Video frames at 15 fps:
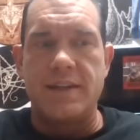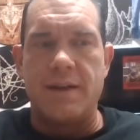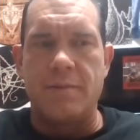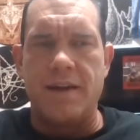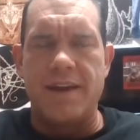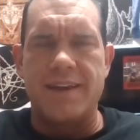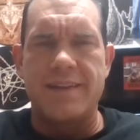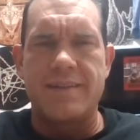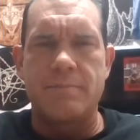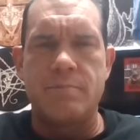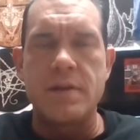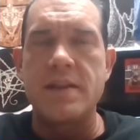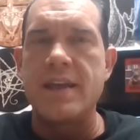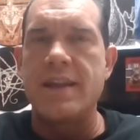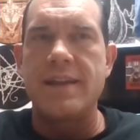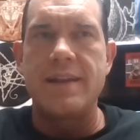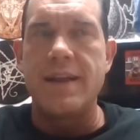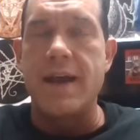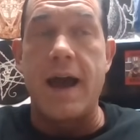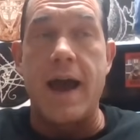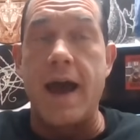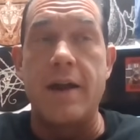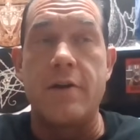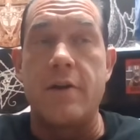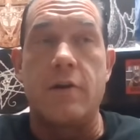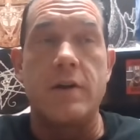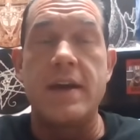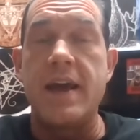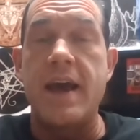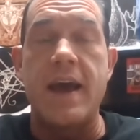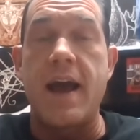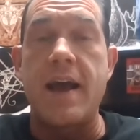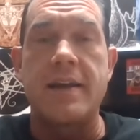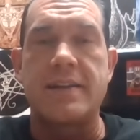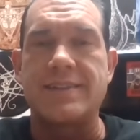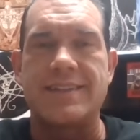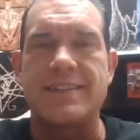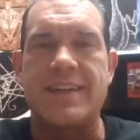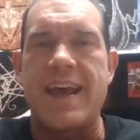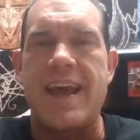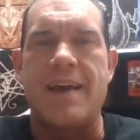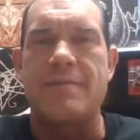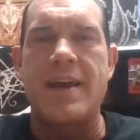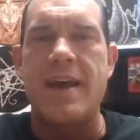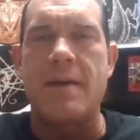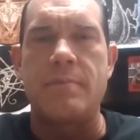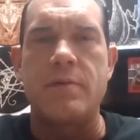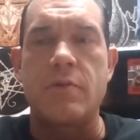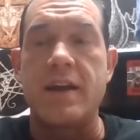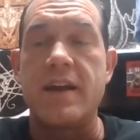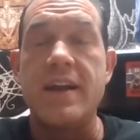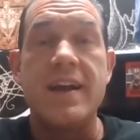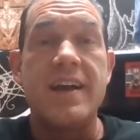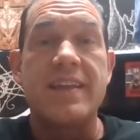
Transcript: And I'm like, but then I, I don't know. It, I was like, this can't, can't be right.